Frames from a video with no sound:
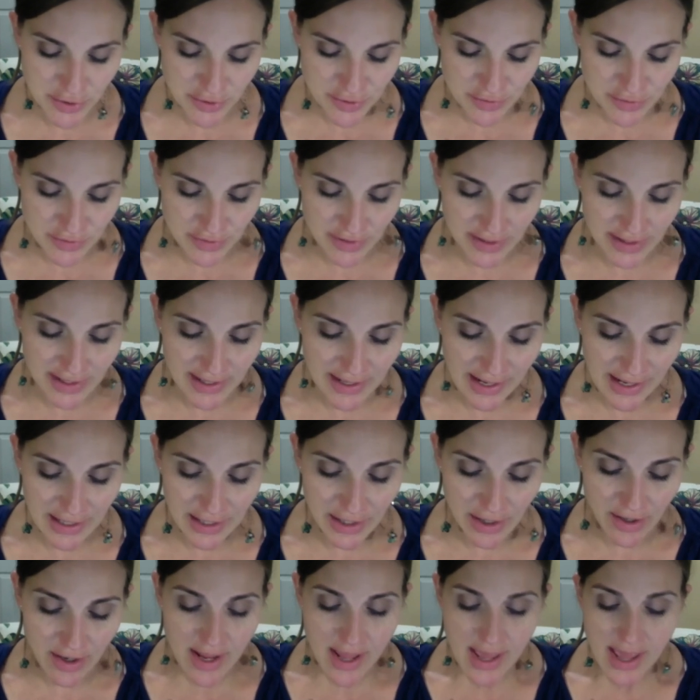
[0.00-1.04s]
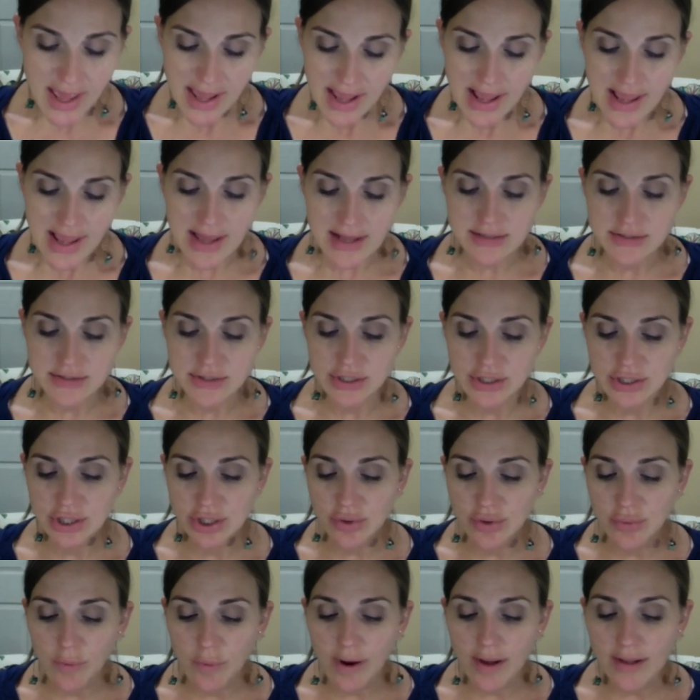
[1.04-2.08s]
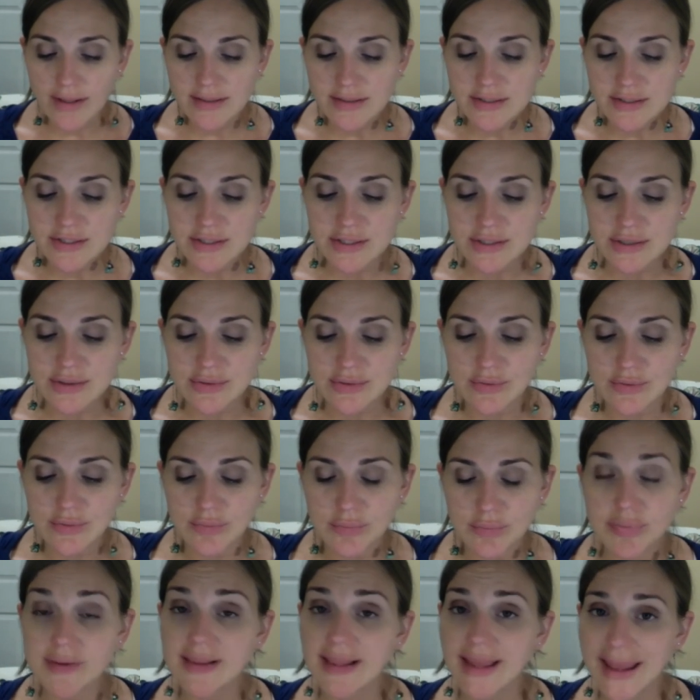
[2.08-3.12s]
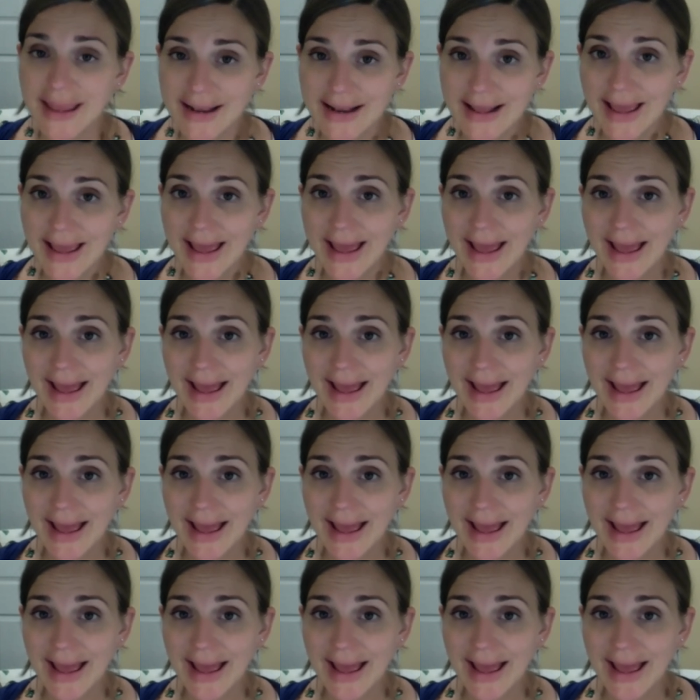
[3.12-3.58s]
And you want to plan ahead and say, okay,